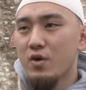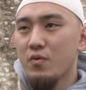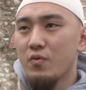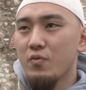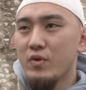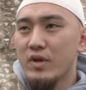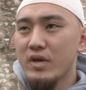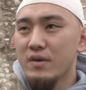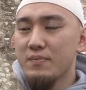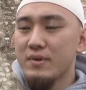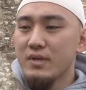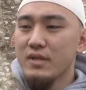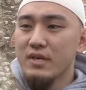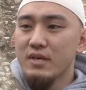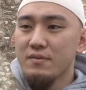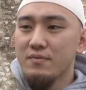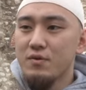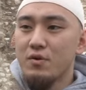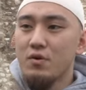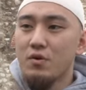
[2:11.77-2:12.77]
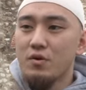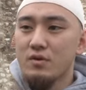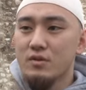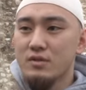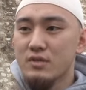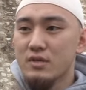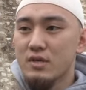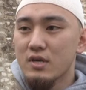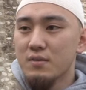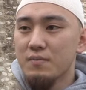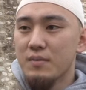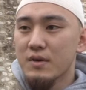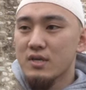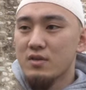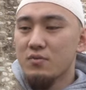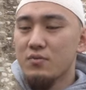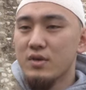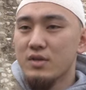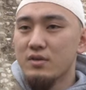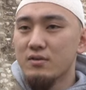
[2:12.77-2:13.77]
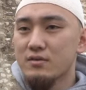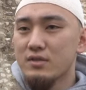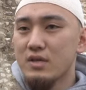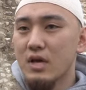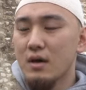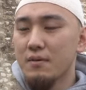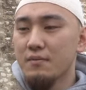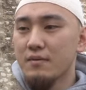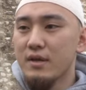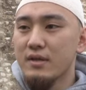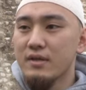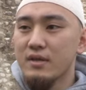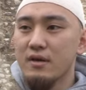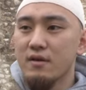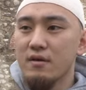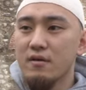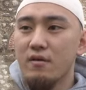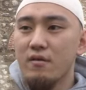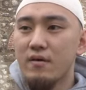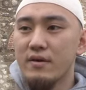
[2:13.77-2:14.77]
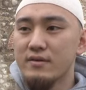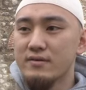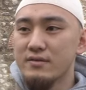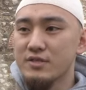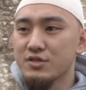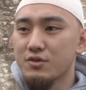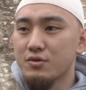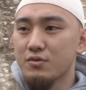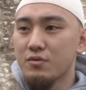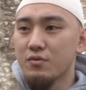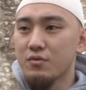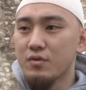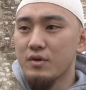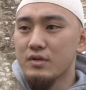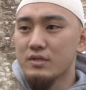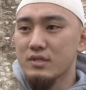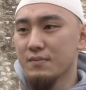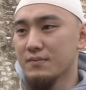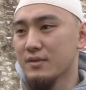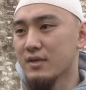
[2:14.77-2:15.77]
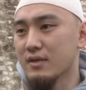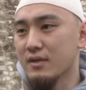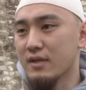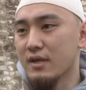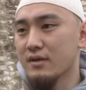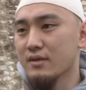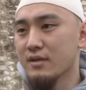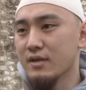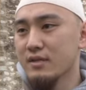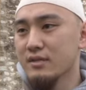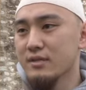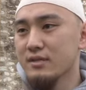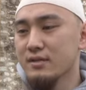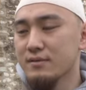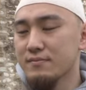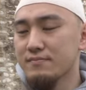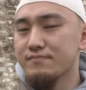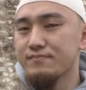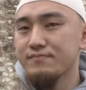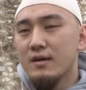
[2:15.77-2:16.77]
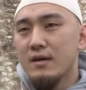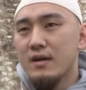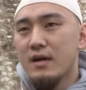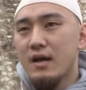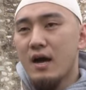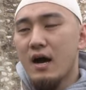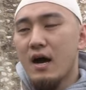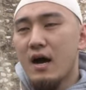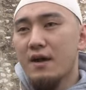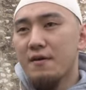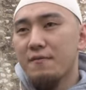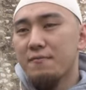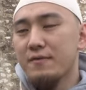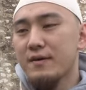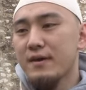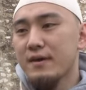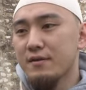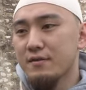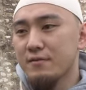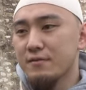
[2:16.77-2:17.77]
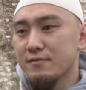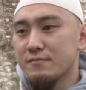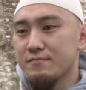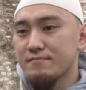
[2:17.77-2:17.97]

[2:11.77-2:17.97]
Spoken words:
We believe God, but we don't have any religion or something like that. I feel